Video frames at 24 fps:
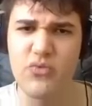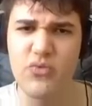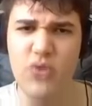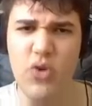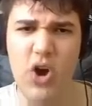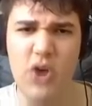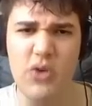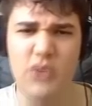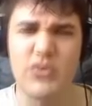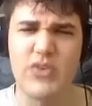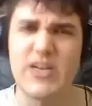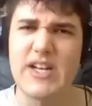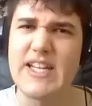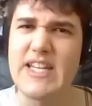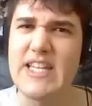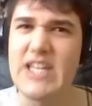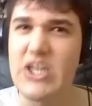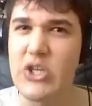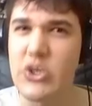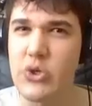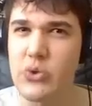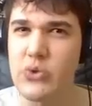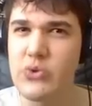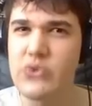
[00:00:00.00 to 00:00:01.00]
aren't really
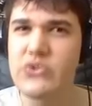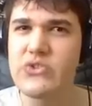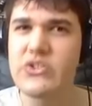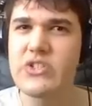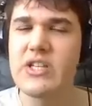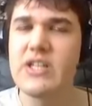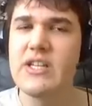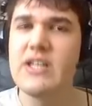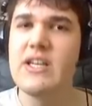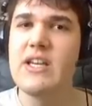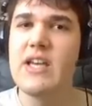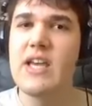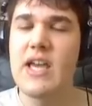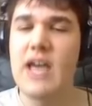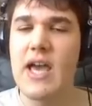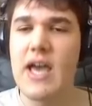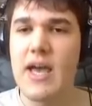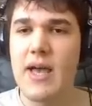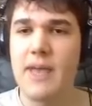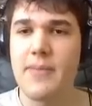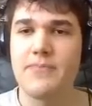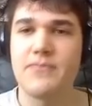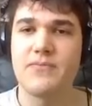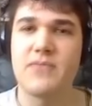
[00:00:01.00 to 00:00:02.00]
used
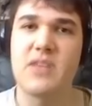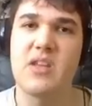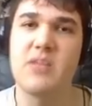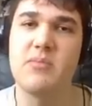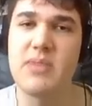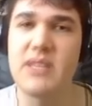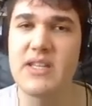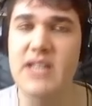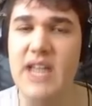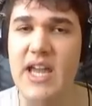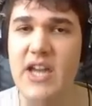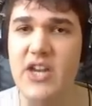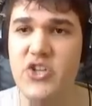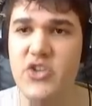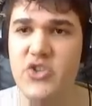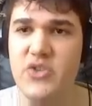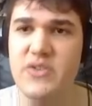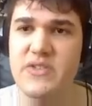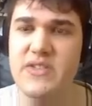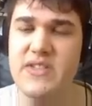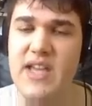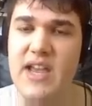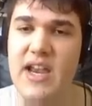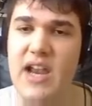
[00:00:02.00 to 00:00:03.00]
can be
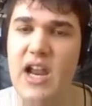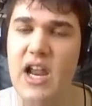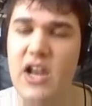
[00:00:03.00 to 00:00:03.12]
dangerous there.